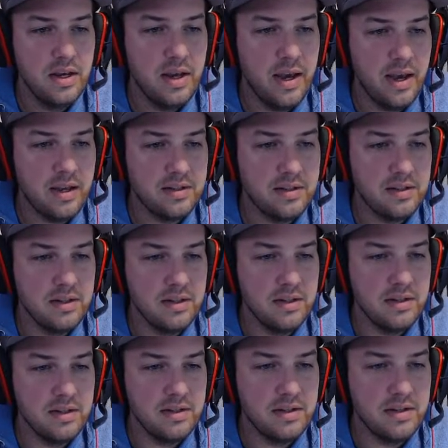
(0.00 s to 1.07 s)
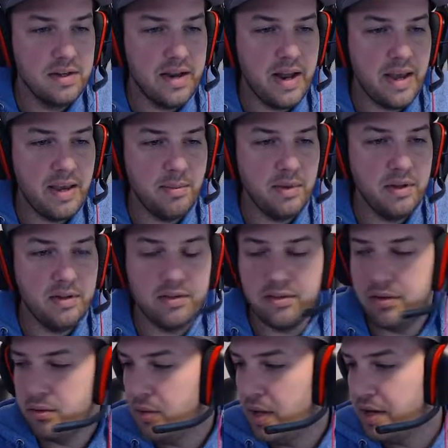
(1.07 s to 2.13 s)
Excellent. Let's name
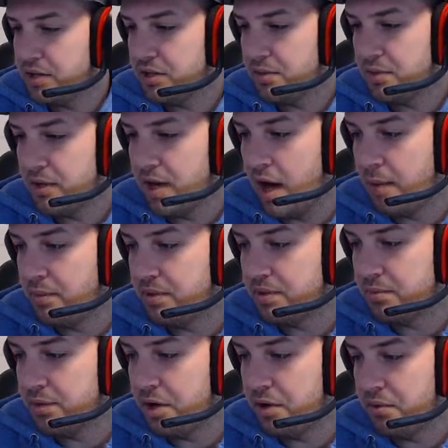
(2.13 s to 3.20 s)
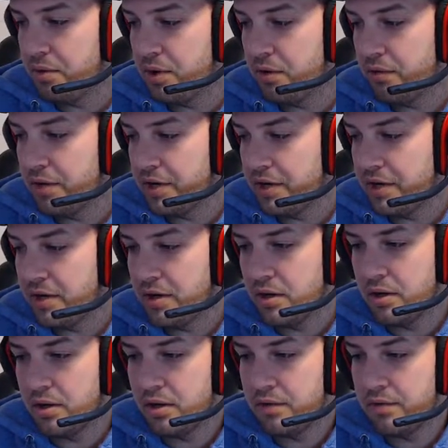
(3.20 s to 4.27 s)
it. Well, actually, let me copy some code over
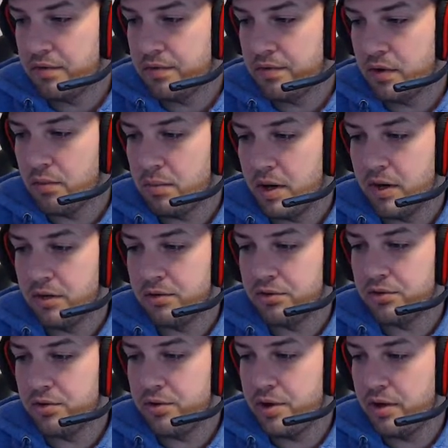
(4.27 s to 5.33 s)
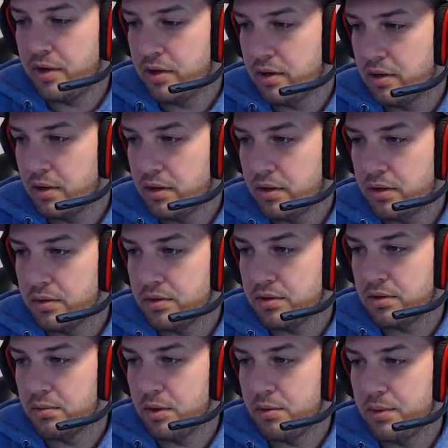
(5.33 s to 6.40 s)
here from my other screen. Just
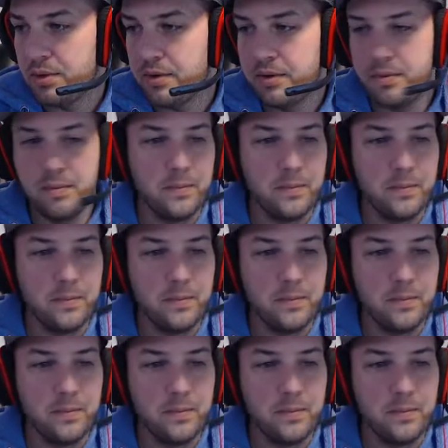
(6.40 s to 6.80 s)
a moment.